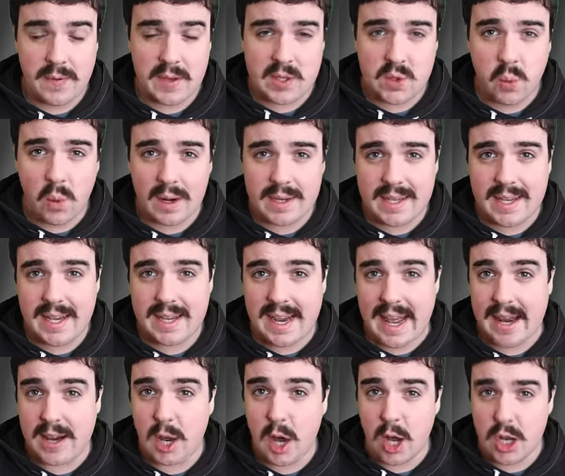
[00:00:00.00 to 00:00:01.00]
This one kid
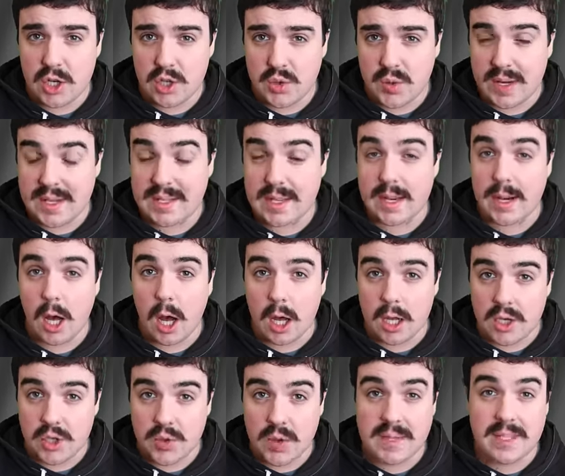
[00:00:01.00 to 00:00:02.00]
had hundreds and
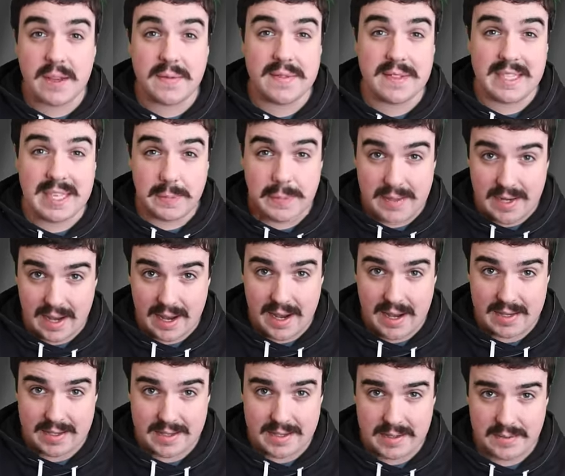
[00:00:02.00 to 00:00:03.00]
hundreds of zip
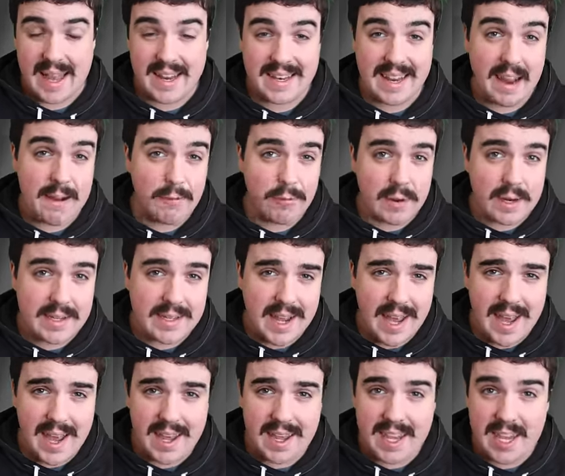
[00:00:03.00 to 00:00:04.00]
ties, and every
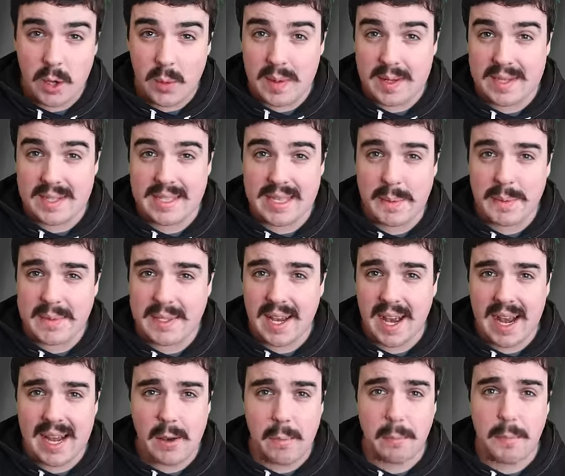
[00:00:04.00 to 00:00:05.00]
day he would zip
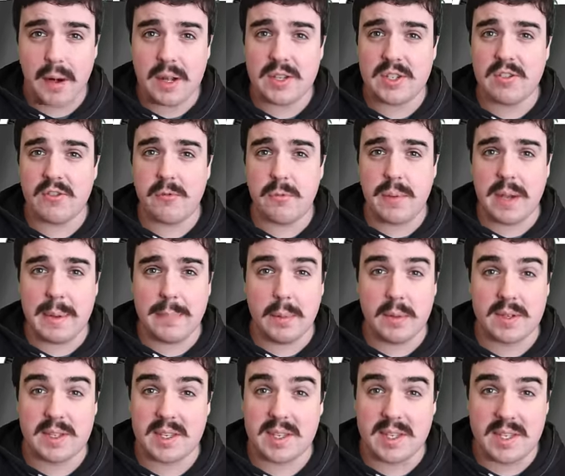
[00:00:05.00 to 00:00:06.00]
tie a bunch of
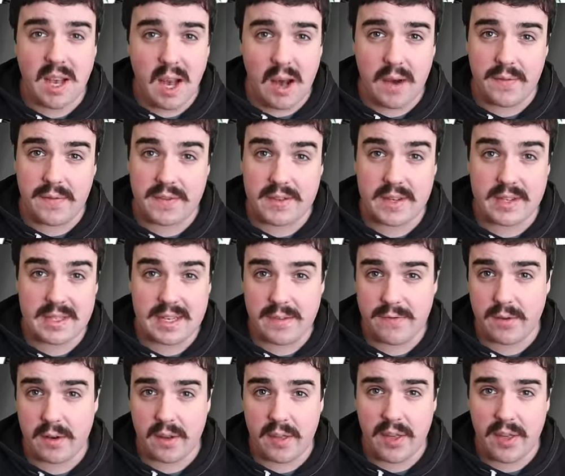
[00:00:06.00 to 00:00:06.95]
people's stuff to different